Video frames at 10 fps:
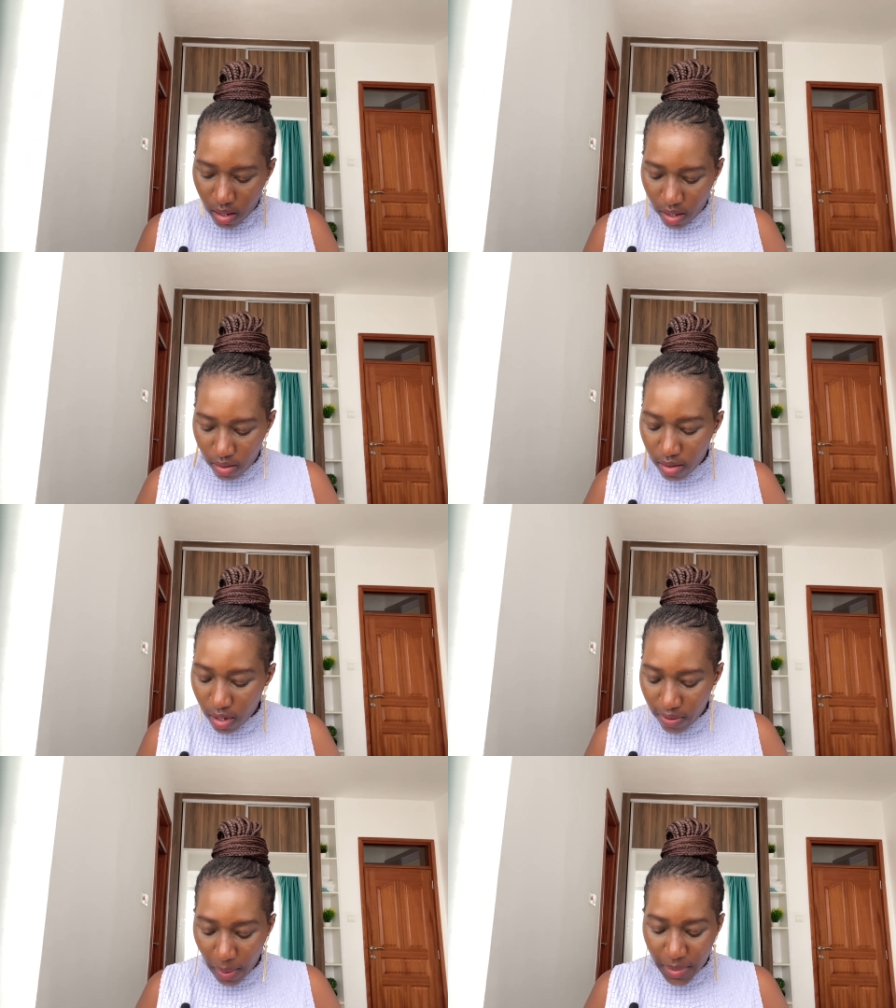I don't know
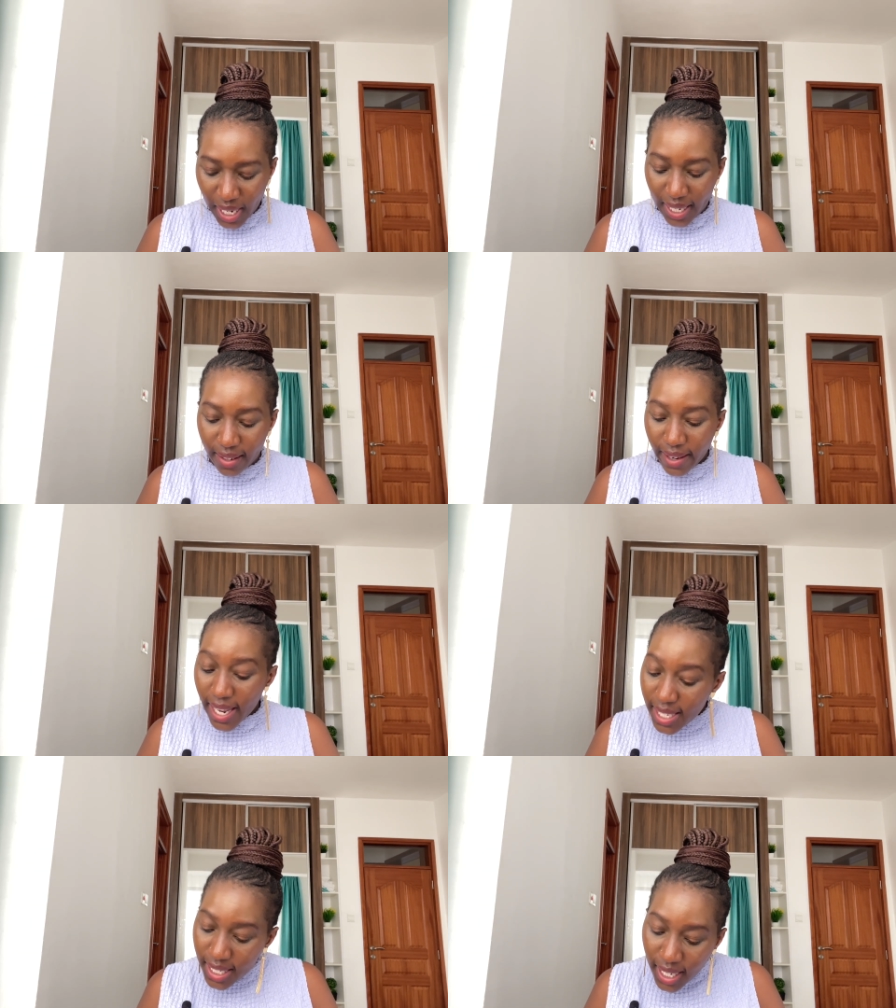if I'm
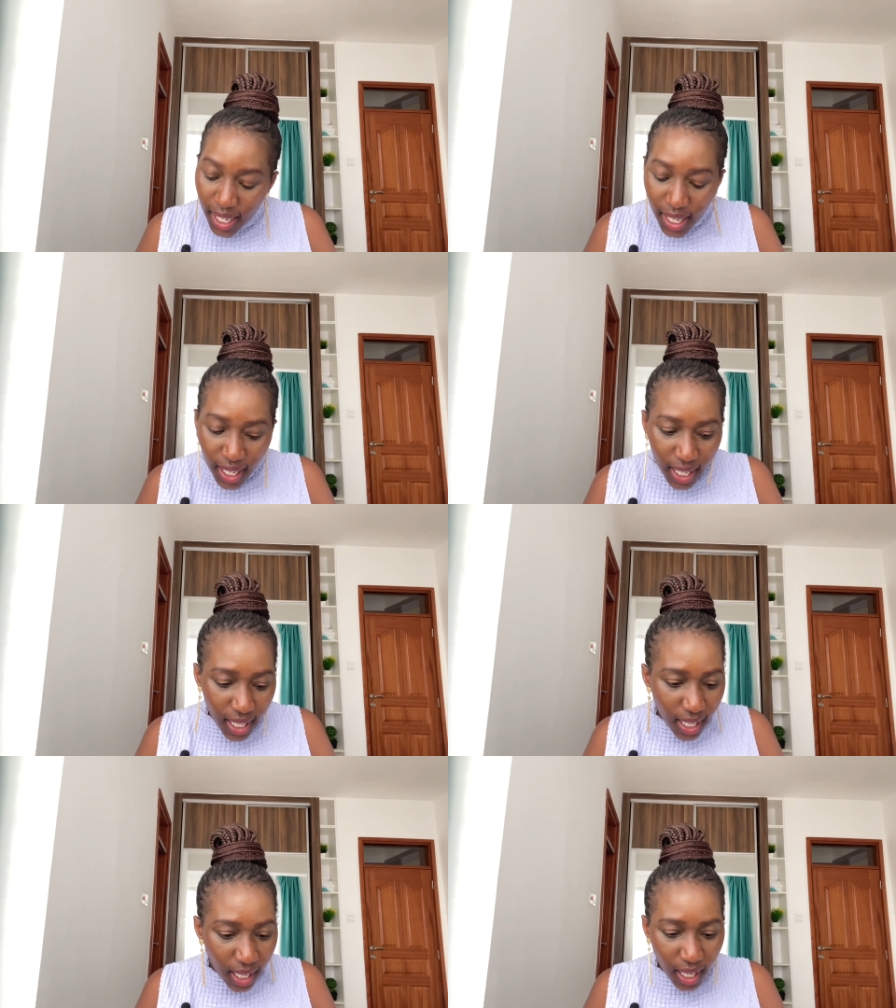
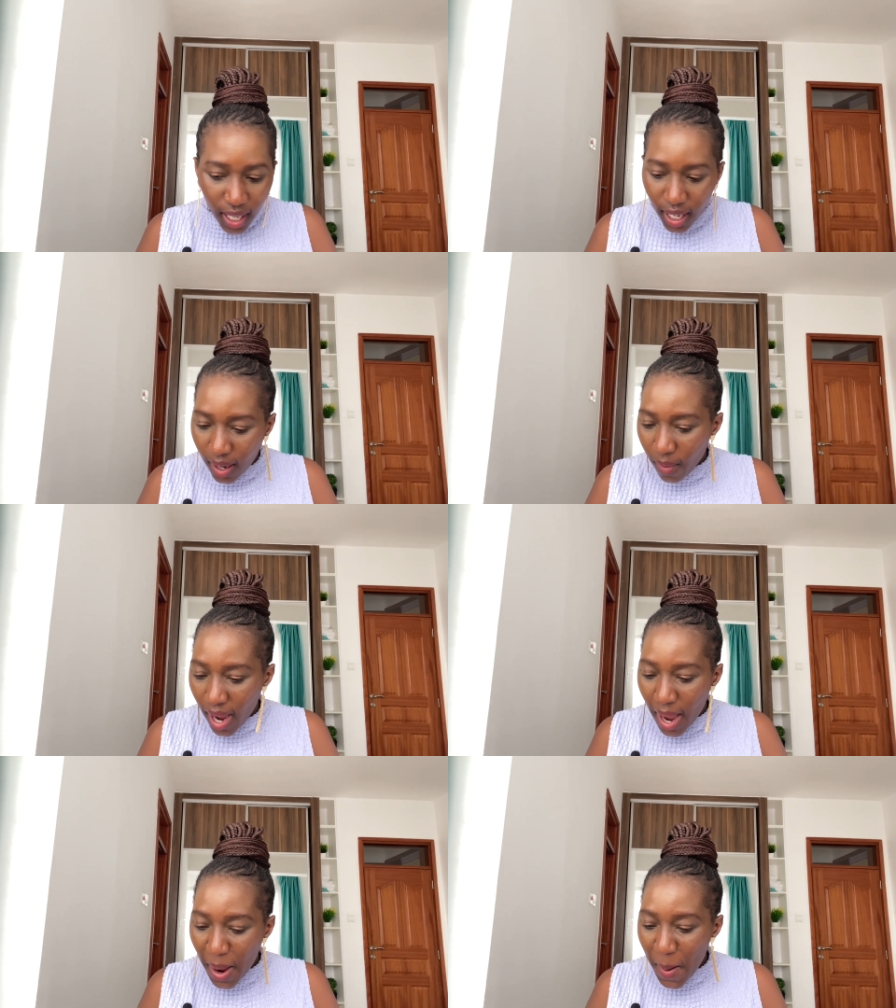digressing.
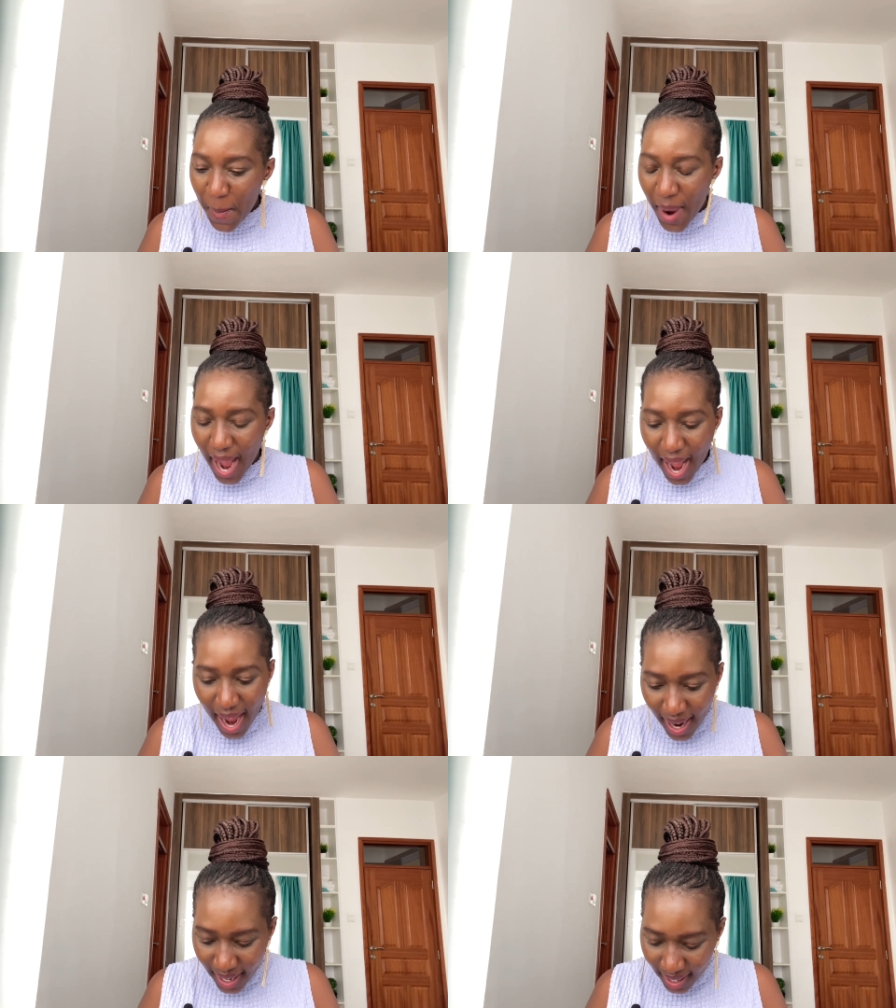Where am
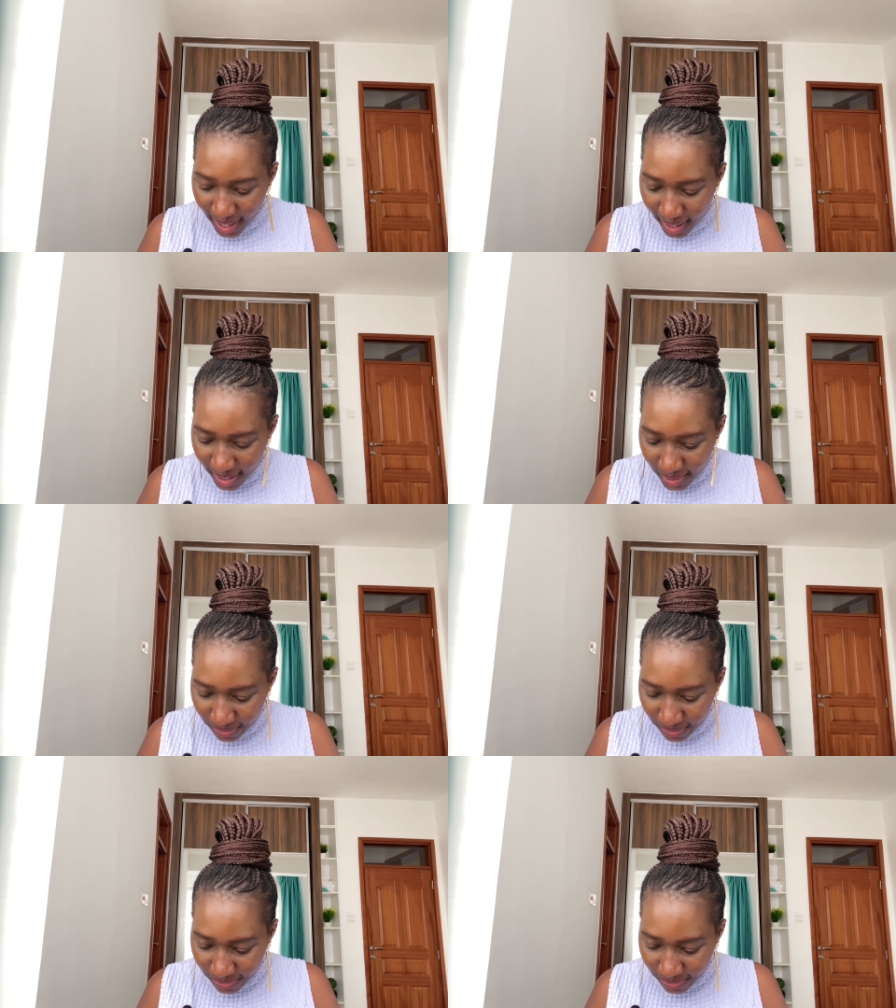I?